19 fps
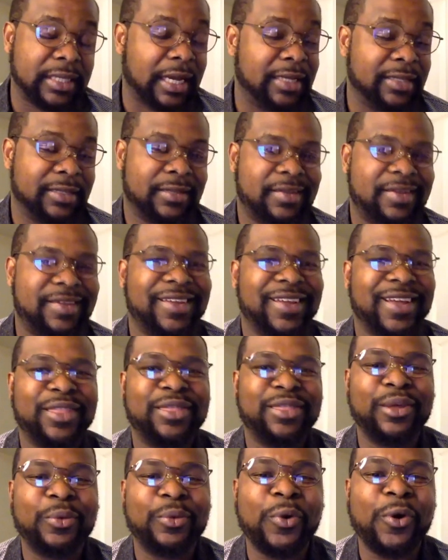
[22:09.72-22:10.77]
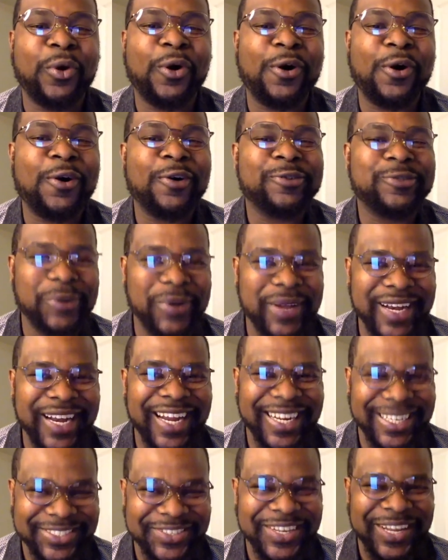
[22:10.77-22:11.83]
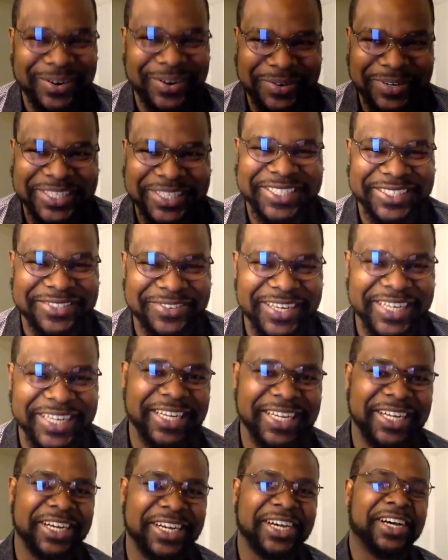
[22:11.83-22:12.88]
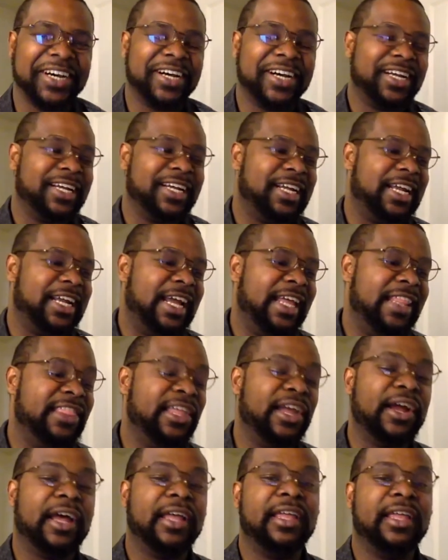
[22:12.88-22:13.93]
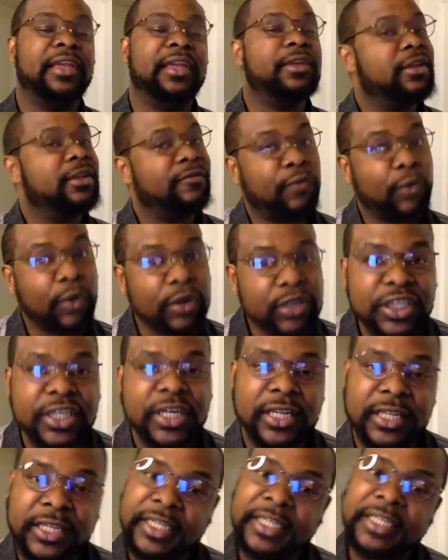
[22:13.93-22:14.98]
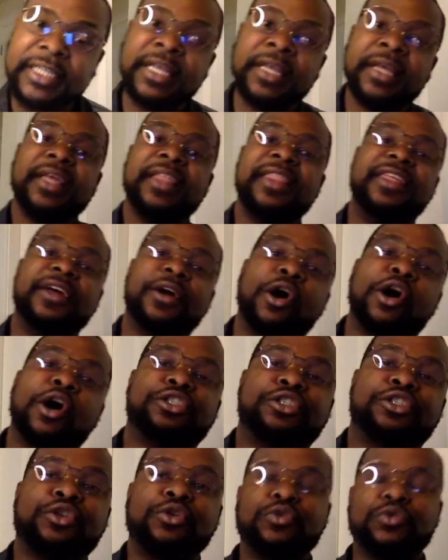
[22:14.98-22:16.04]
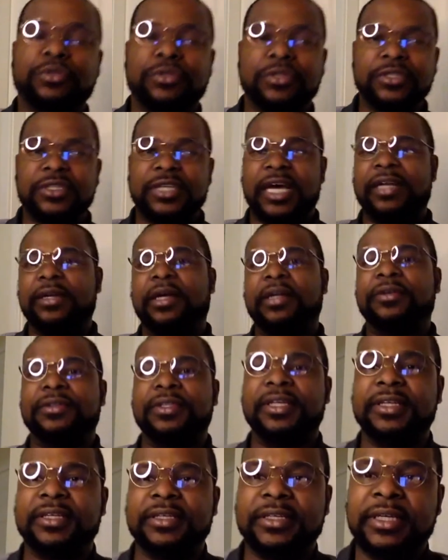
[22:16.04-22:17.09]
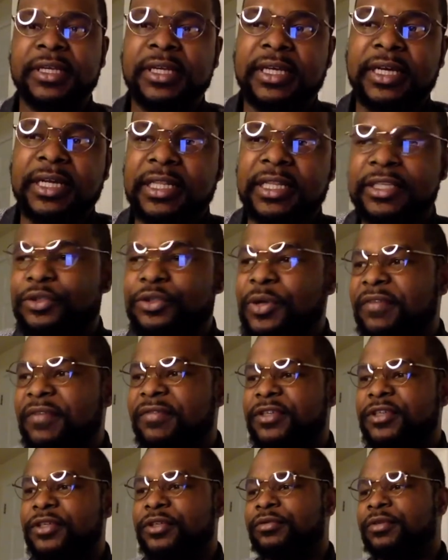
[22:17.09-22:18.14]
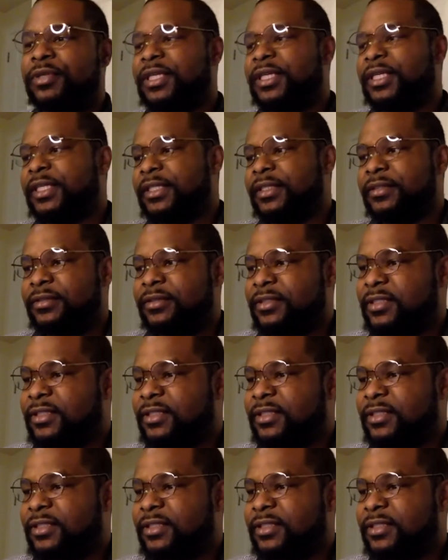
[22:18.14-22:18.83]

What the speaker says: I I think we're all trying to answer that question, right? And fortunately, there are tools. I don't think unless you have a degree in